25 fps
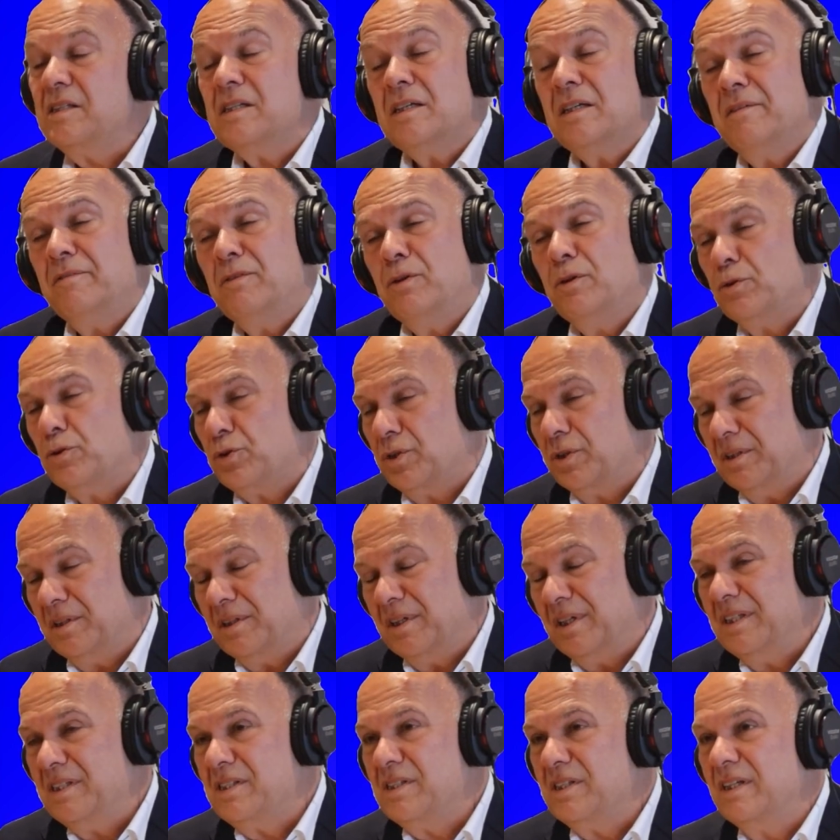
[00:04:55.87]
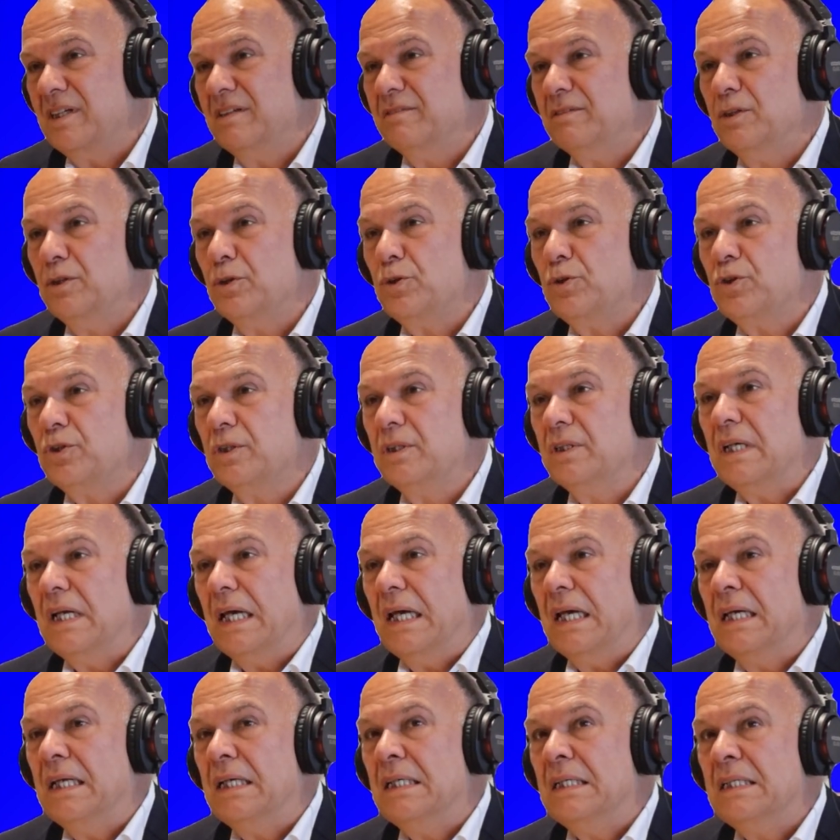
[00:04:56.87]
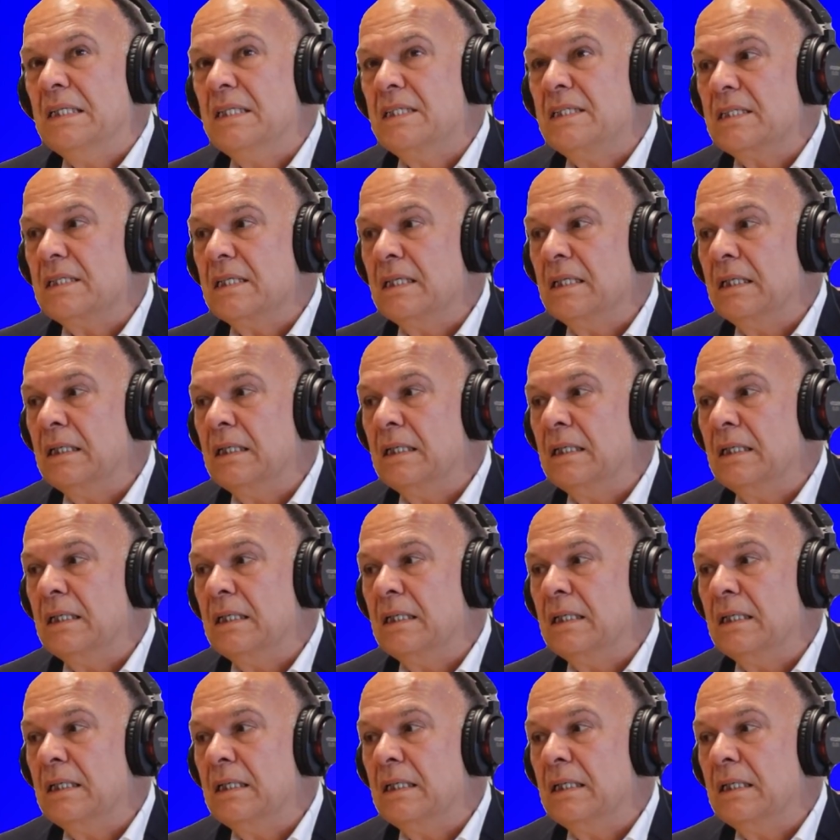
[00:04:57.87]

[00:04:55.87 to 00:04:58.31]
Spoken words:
a revolution. It's a revolution, and